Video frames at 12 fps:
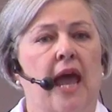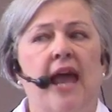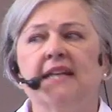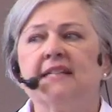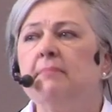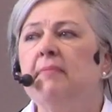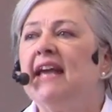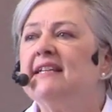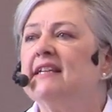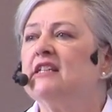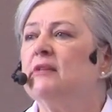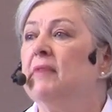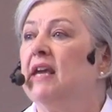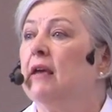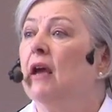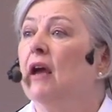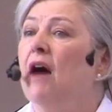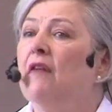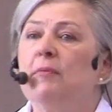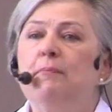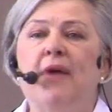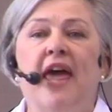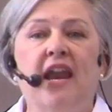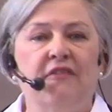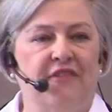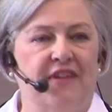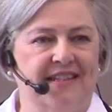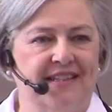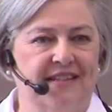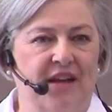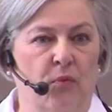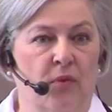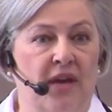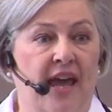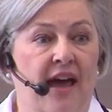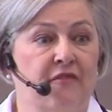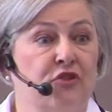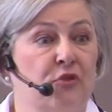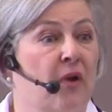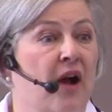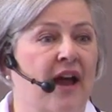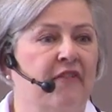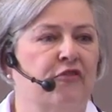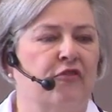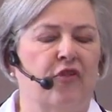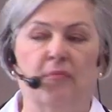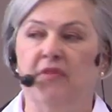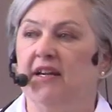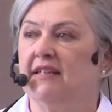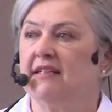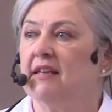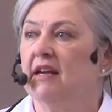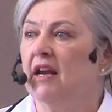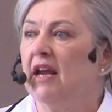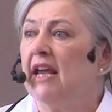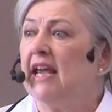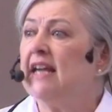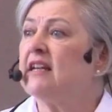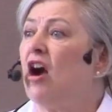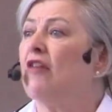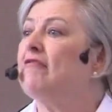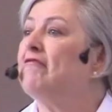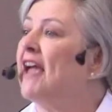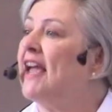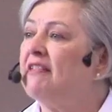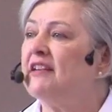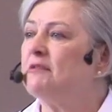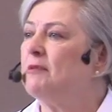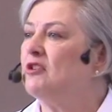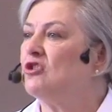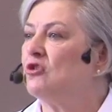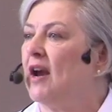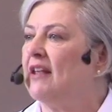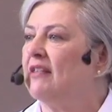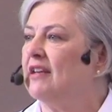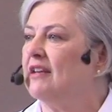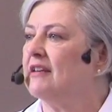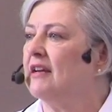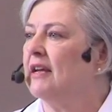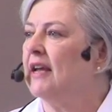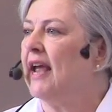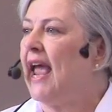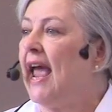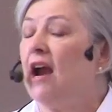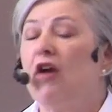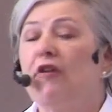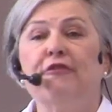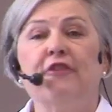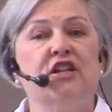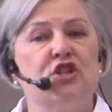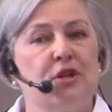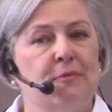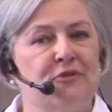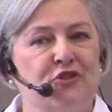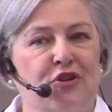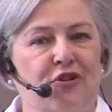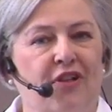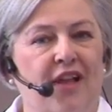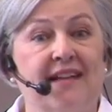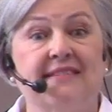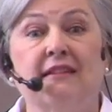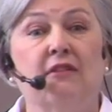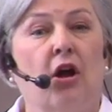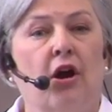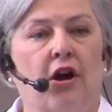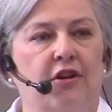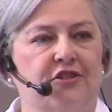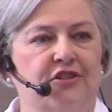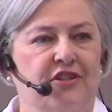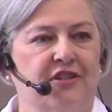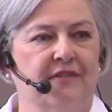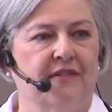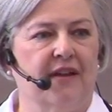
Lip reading: And it's amazing to me of the benefits that we have derived from this is our faith has been strengthened, and our friendship circle has enlarged,